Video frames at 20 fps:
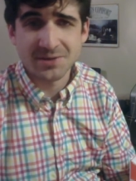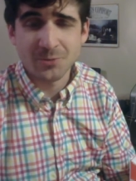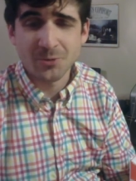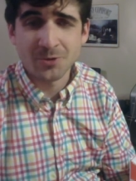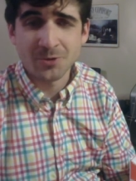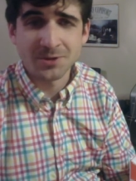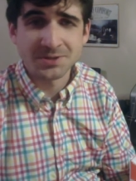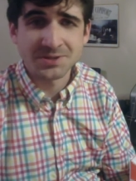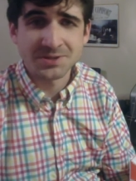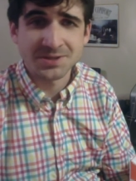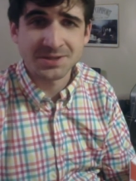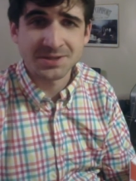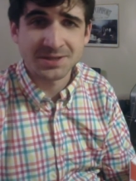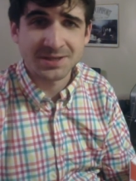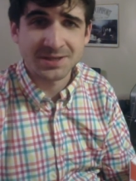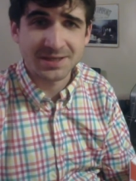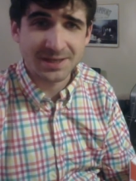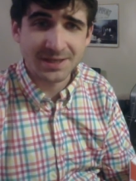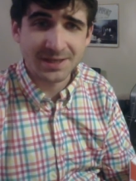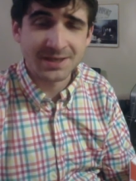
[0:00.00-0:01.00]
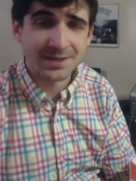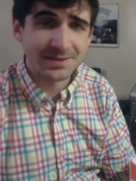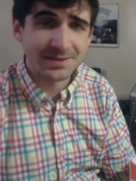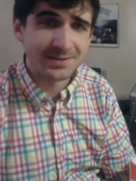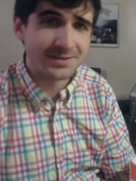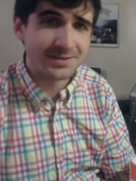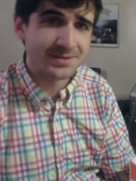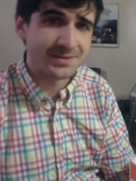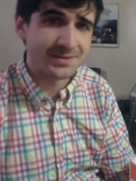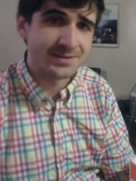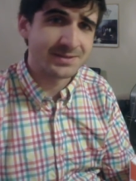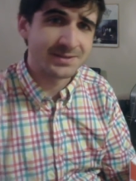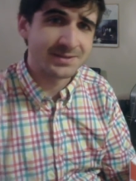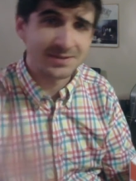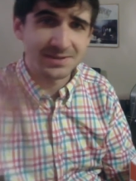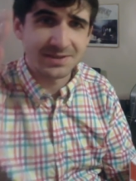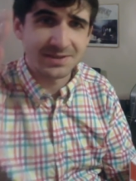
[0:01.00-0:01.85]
wore it uh, again uh,